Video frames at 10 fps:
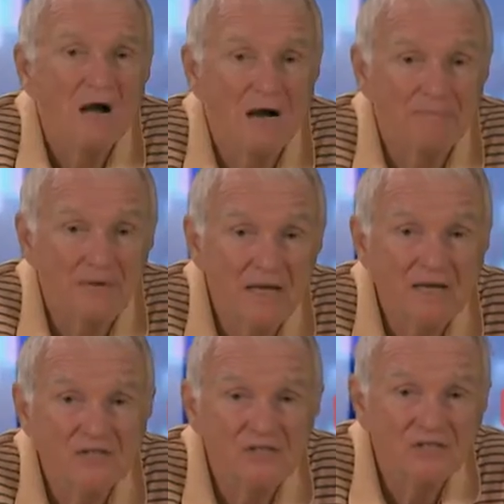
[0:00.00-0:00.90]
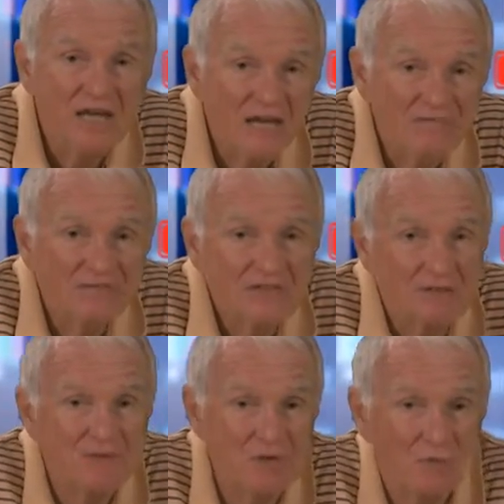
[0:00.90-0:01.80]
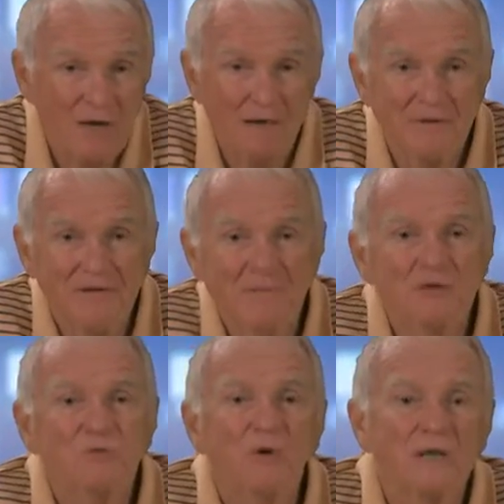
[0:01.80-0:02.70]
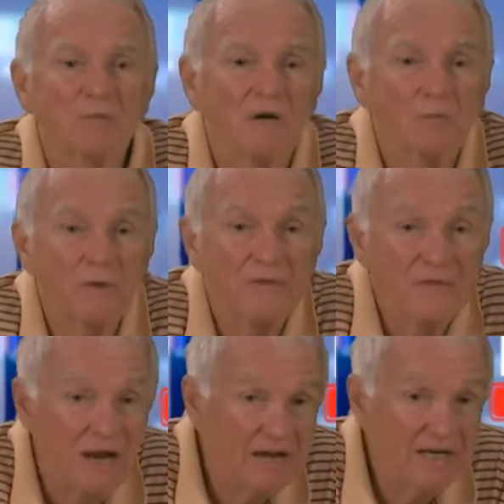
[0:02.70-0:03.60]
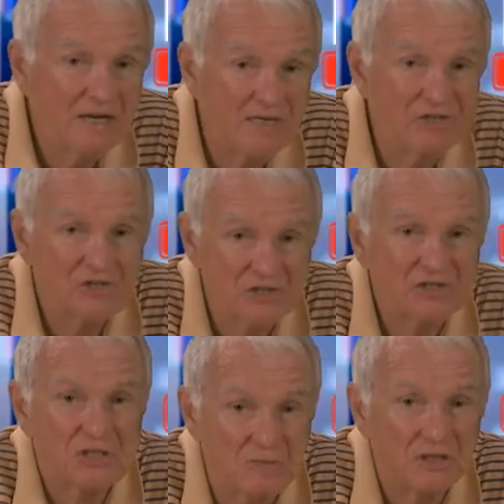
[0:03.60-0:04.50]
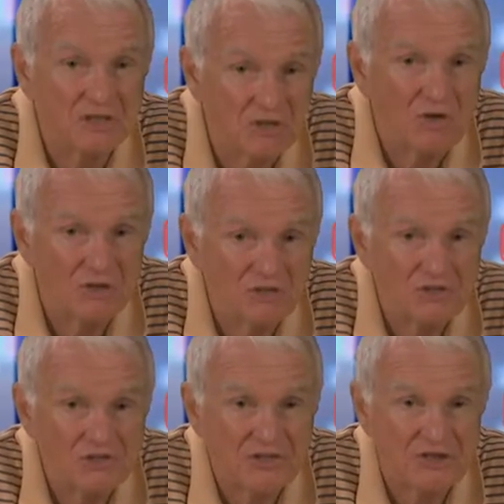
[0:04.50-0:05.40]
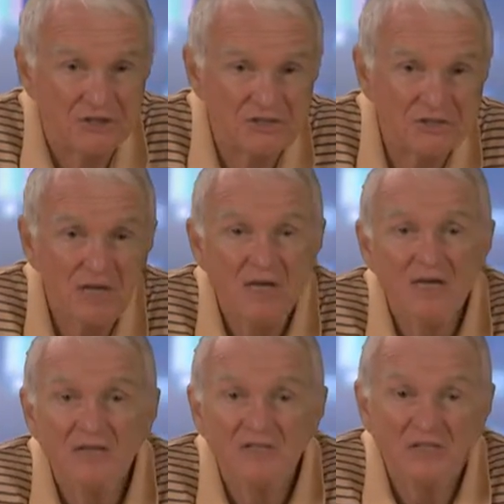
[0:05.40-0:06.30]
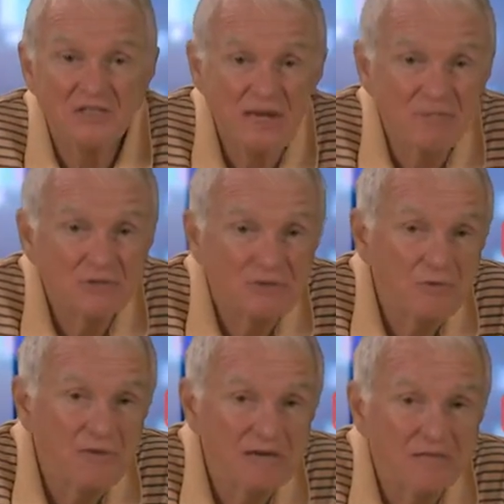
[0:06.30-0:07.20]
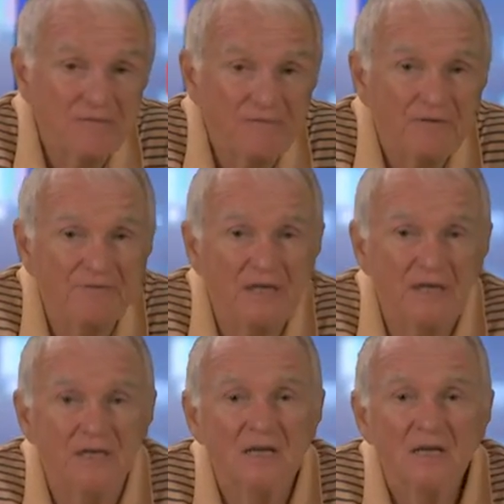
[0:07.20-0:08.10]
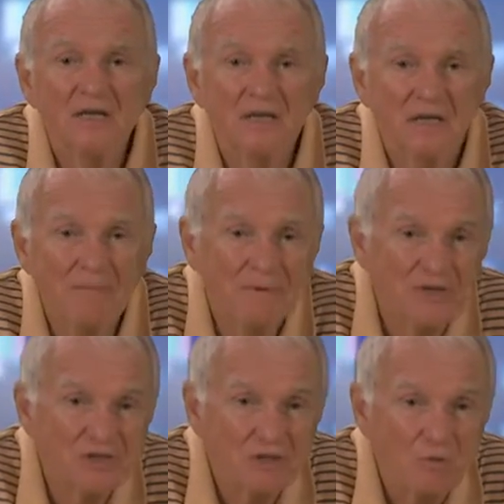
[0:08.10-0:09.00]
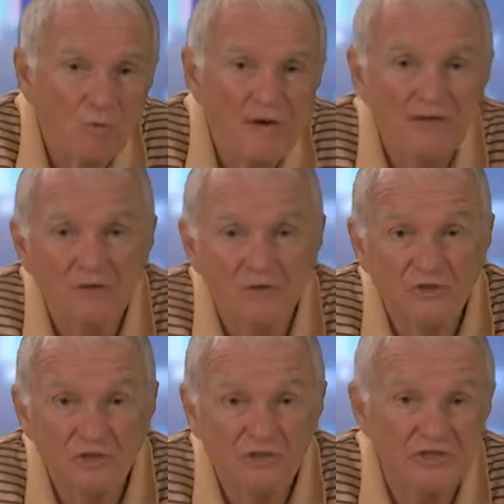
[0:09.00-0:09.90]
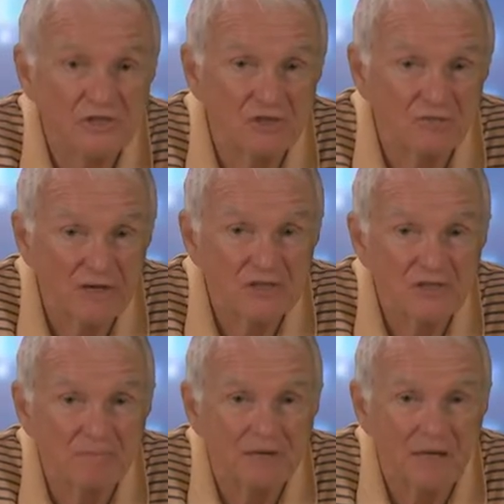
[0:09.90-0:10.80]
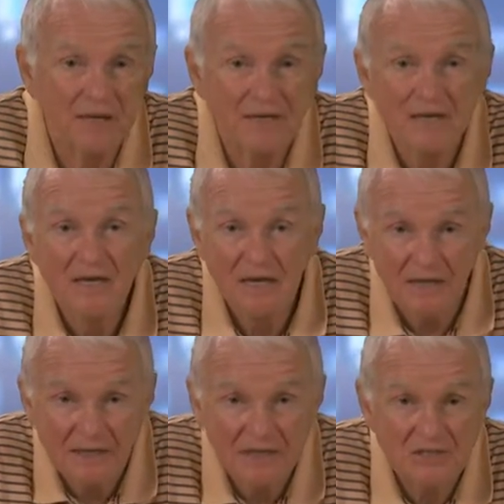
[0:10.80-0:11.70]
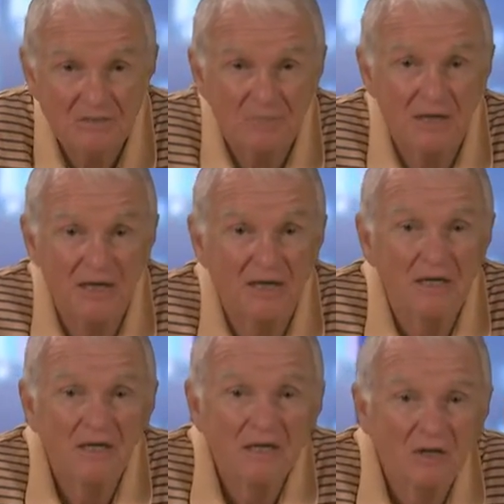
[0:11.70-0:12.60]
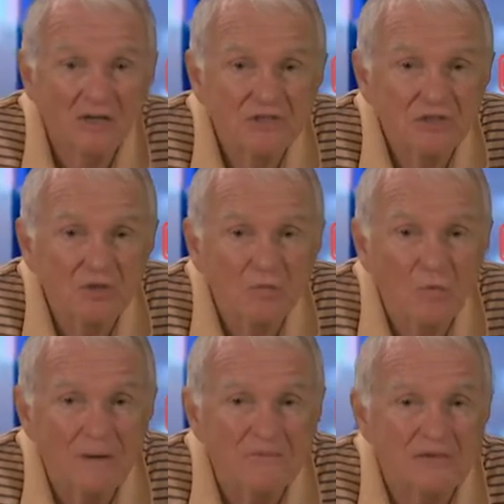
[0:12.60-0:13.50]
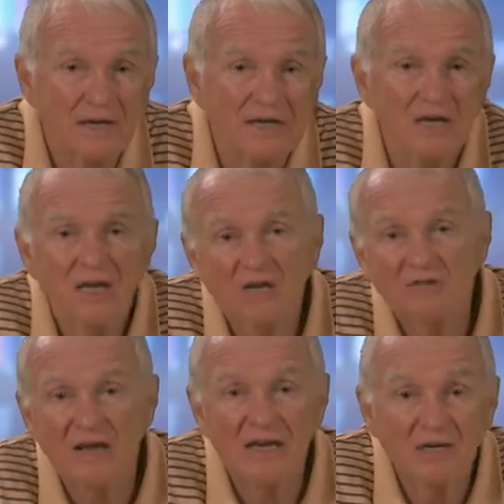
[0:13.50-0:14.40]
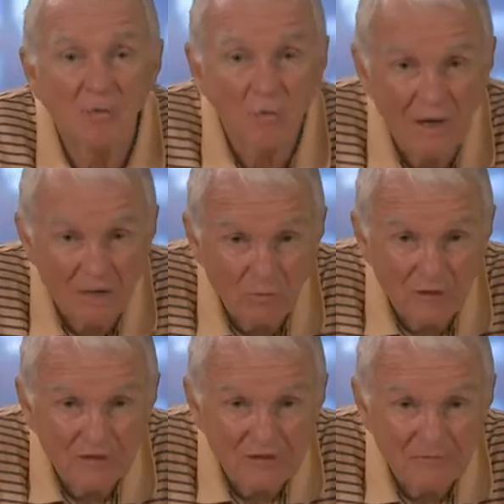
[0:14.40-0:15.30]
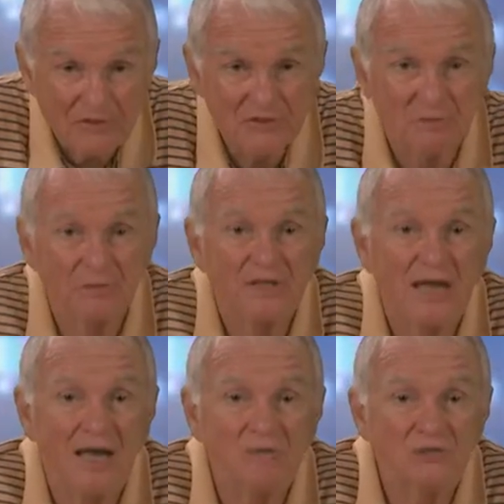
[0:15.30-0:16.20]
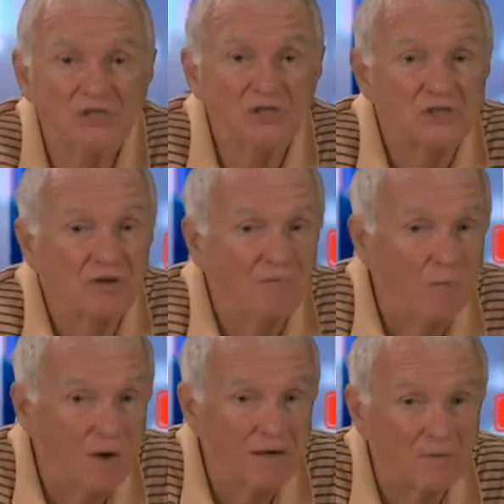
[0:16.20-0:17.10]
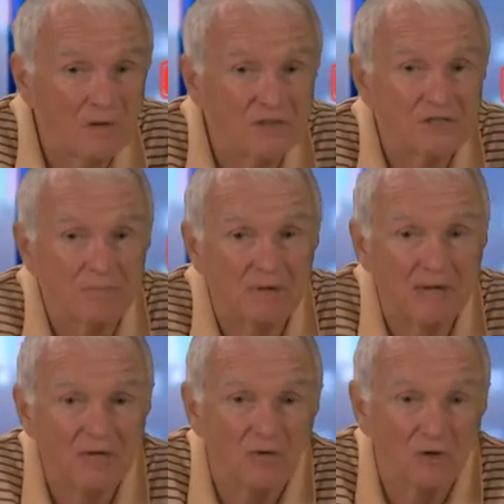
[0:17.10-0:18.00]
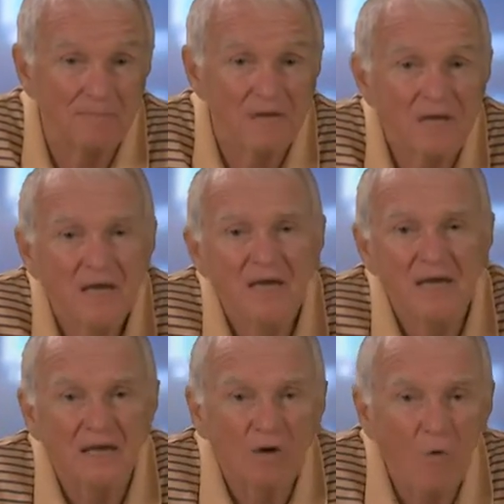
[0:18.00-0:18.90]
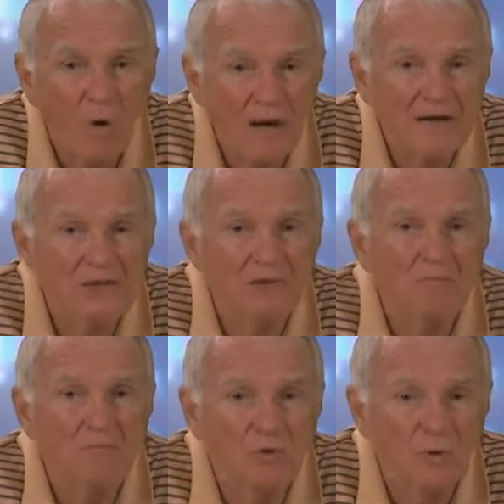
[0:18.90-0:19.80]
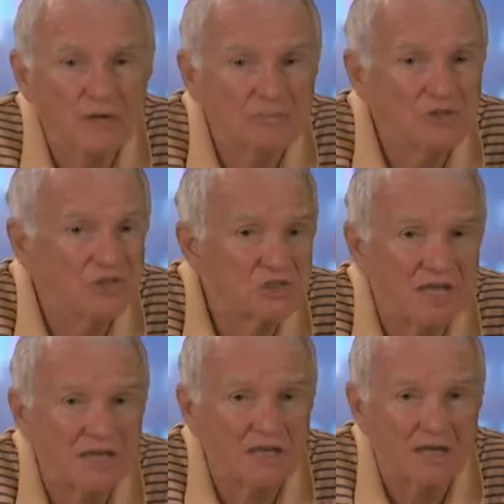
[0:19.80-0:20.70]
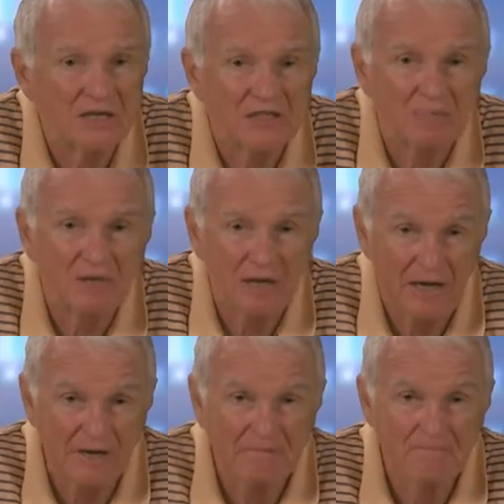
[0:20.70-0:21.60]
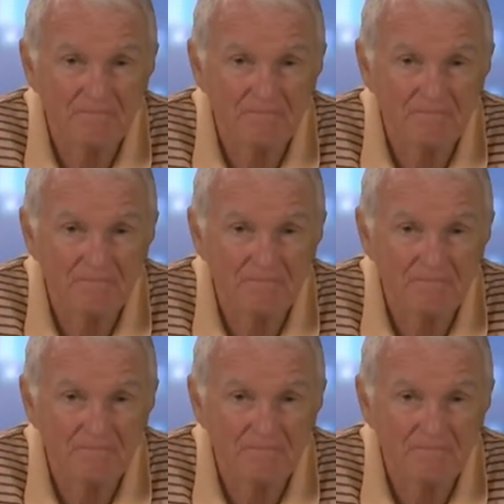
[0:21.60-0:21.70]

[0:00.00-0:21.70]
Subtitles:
Up next is FW Web at number 21 with $960 million in sales. Since April 2015, the company has acquired New Jersey's Grant Supply and Lincoln Supply, launched a new website, created a Waterworks division with the acquisition of Waterworks Supply Corp., and acquired New Hampshire's State Line Supply.